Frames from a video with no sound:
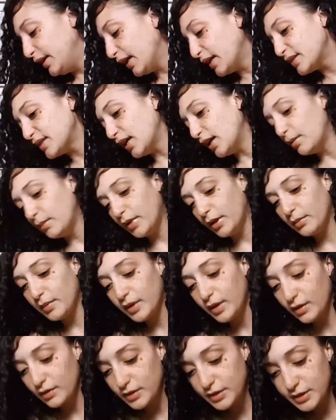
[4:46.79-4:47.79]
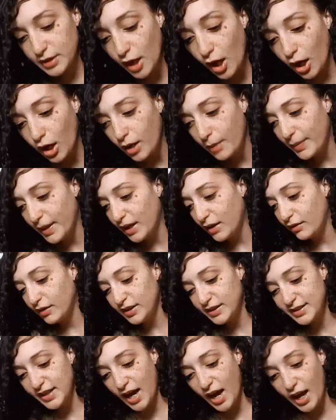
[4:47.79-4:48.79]
next item that we're going to talk
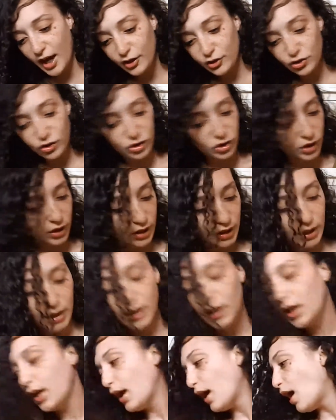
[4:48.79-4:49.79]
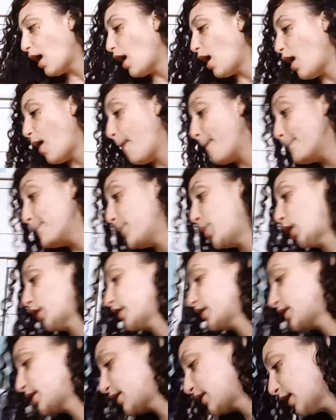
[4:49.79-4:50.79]
about is actually
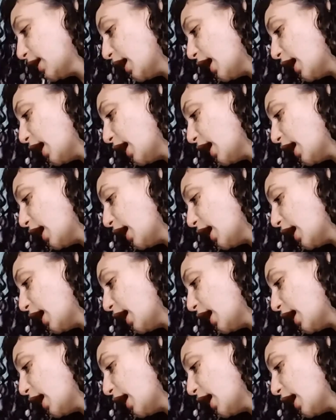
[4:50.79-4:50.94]
books.